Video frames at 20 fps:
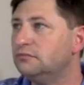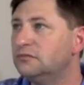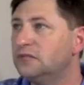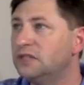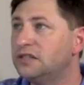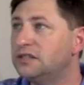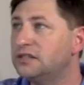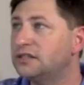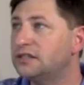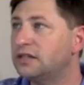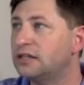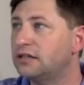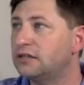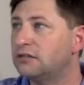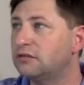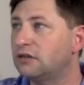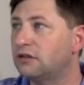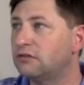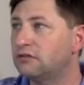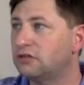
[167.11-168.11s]
That's
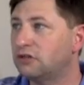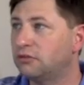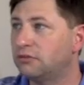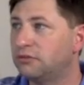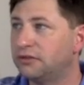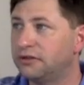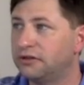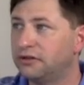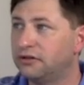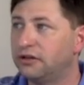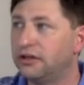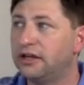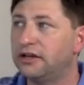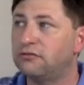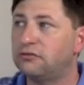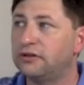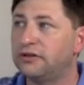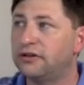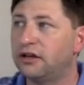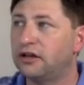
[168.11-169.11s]
exactly what I was hoping to do,
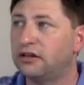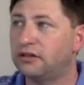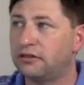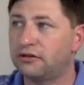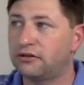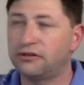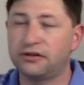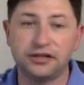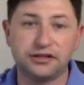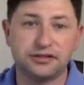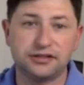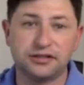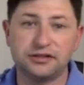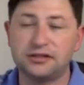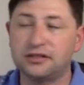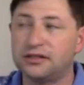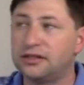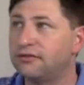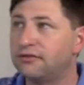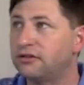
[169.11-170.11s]
and we got 13
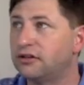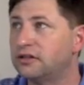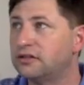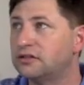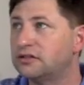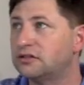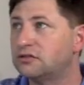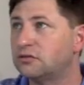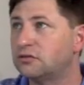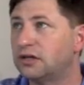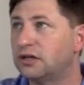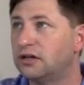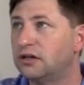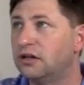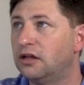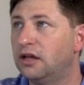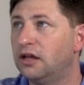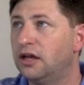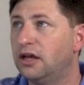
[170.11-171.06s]
cents of dividends as well.